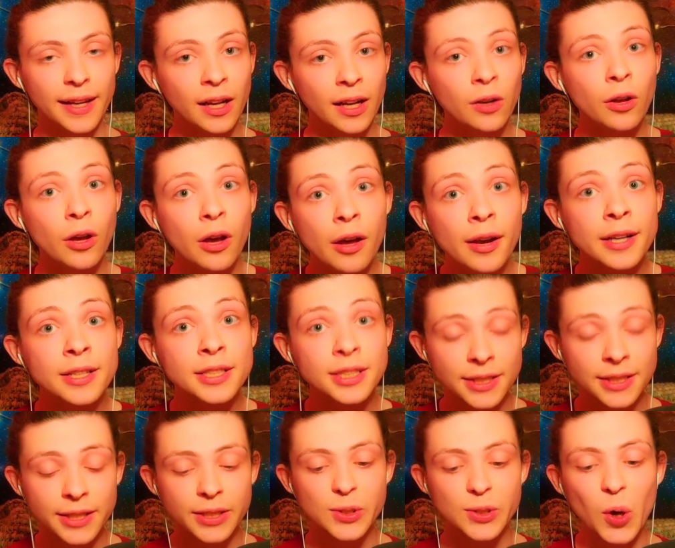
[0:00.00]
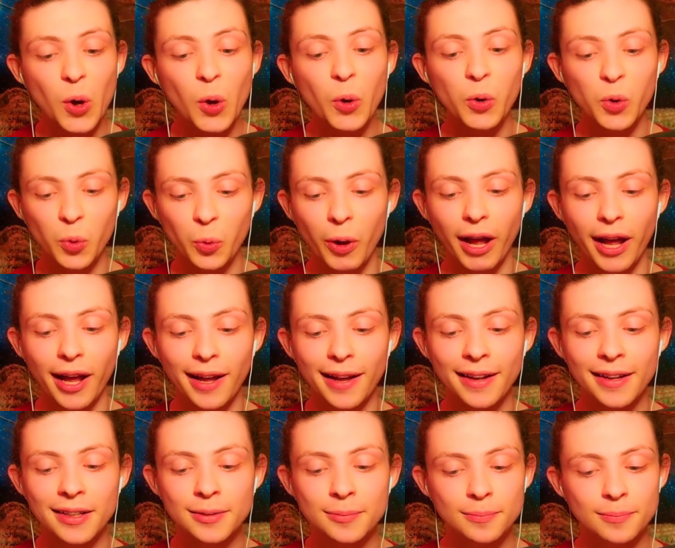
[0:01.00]
in Krishna's own way,
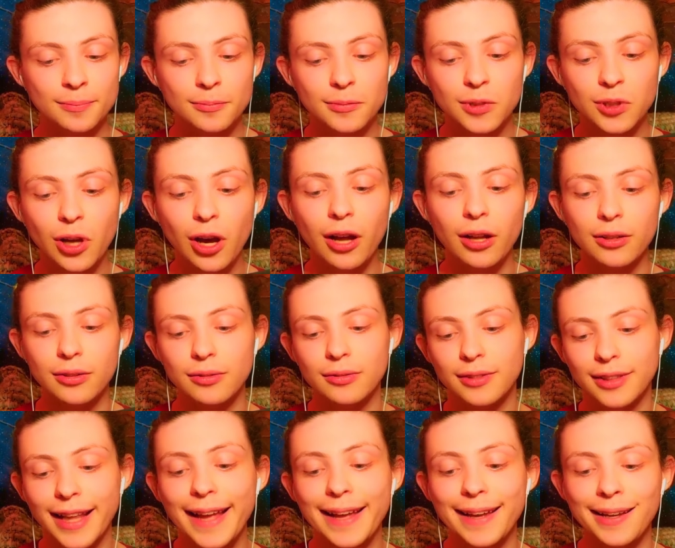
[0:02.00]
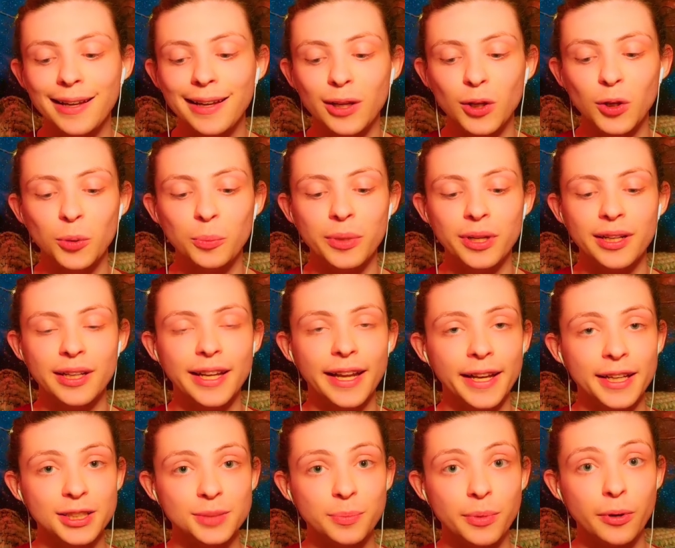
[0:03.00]
not like a human
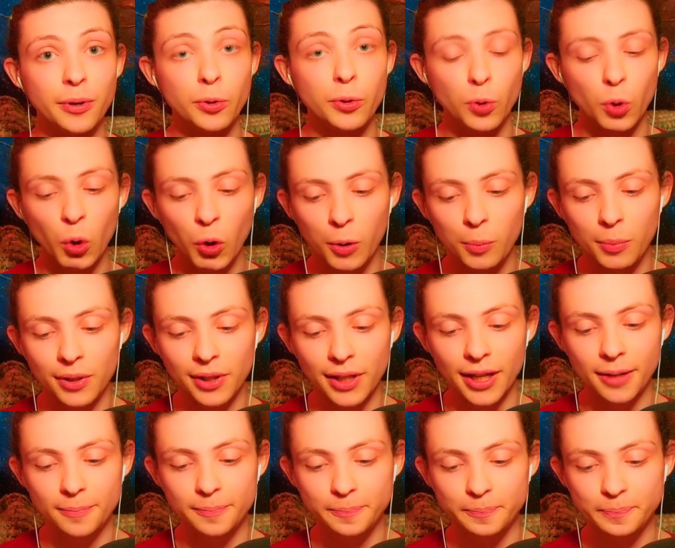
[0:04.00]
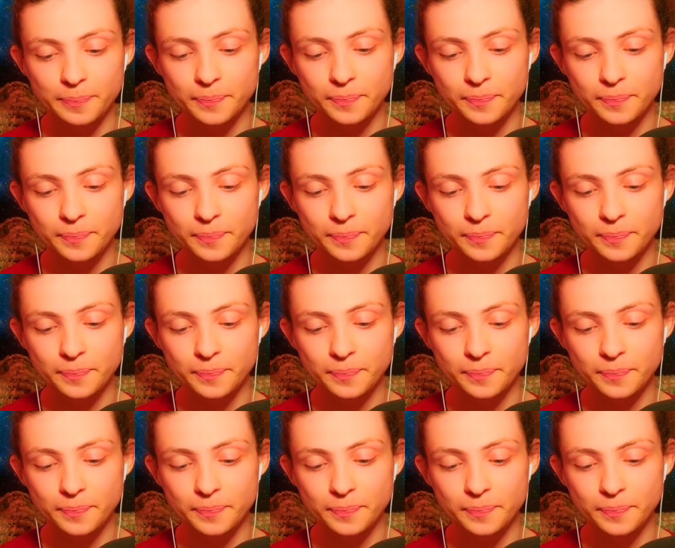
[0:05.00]
takes birth normally.